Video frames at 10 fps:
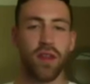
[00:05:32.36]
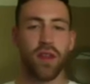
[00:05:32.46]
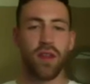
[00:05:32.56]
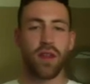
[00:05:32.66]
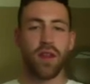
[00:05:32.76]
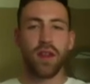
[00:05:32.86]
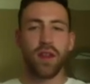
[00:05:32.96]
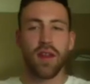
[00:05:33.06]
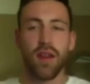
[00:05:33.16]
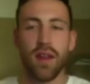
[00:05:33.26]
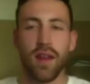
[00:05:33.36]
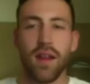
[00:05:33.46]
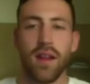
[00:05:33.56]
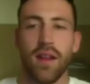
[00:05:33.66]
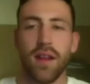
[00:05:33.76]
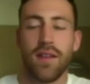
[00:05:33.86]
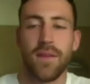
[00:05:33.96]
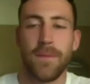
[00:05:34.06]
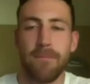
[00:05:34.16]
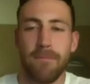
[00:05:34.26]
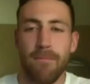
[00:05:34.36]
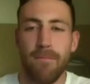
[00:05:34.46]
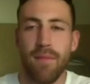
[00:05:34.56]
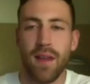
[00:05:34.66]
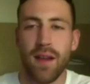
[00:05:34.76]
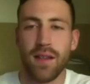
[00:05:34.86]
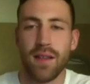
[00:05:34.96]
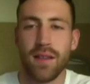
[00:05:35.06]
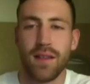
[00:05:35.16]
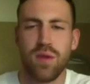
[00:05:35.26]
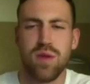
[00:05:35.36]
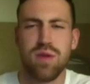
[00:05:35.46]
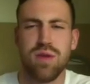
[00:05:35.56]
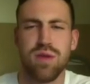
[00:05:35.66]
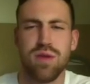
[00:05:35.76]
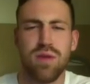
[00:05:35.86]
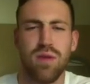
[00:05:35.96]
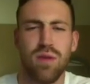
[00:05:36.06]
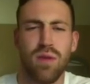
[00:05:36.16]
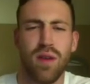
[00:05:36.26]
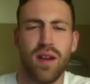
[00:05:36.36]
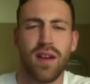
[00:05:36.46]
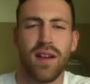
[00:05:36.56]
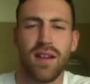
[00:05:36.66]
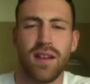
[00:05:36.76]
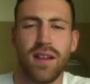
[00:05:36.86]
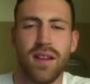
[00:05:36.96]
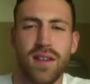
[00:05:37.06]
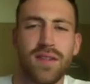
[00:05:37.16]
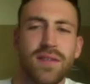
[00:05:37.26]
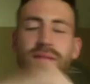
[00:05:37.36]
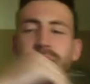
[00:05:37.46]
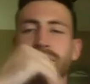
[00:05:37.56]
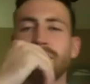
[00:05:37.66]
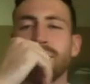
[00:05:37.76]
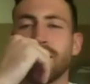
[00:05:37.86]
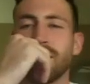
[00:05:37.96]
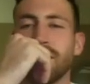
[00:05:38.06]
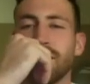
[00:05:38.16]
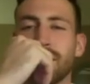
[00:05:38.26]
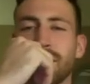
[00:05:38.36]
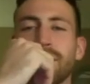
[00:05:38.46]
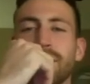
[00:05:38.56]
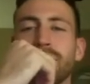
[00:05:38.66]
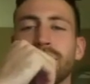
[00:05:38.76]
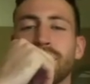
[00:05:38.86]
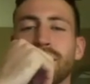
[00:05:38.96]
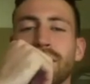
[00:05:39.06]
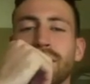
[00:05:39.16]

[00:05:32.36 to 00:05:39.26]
[no speech]